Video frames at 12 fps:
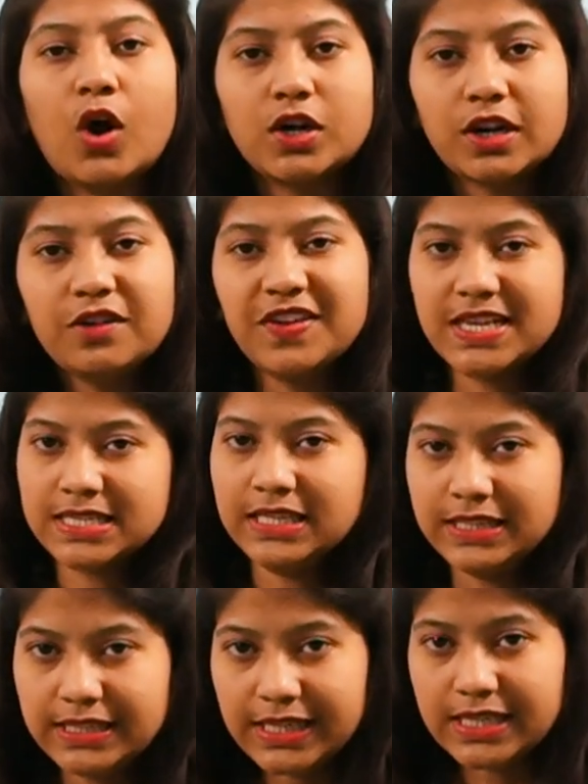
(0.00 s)
water
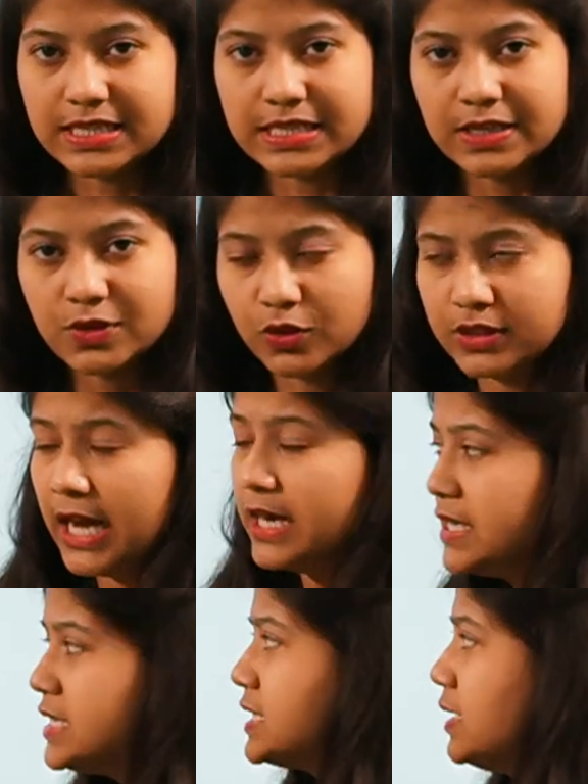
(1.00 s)
facilities so
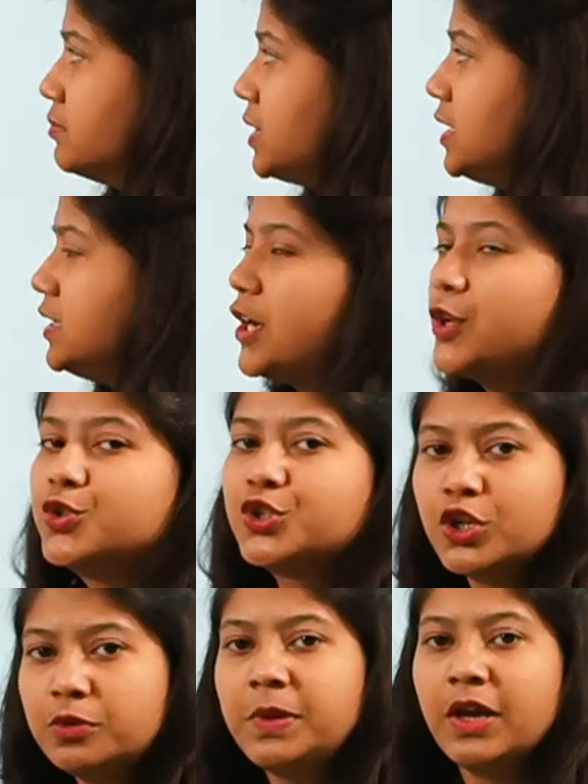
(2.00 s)
that is something that you
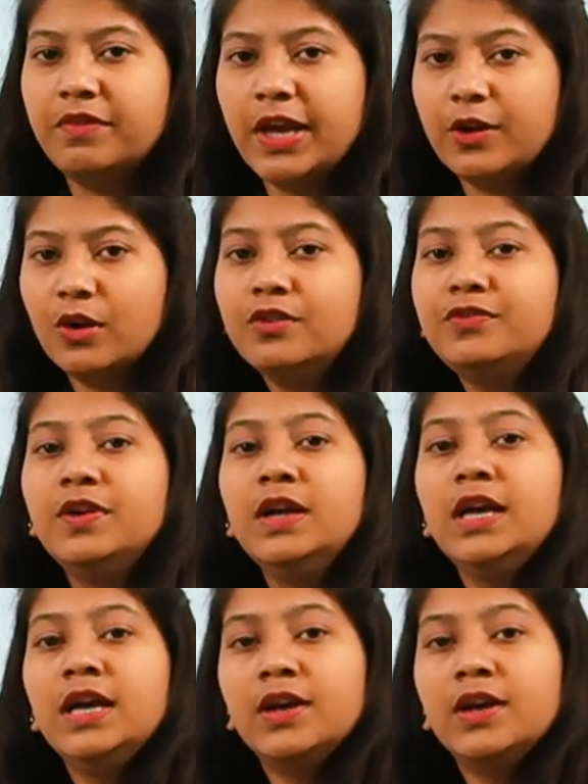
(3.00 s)
should be aware of